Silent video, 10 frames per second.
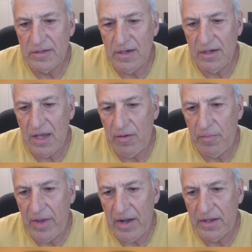It's not time to
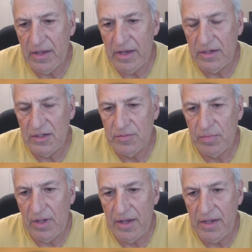panic yet. Just
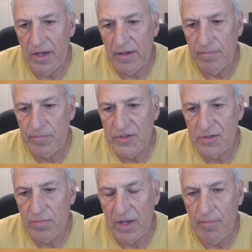play
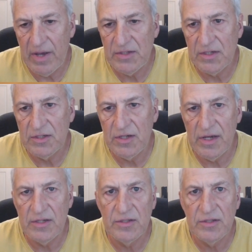basic chess.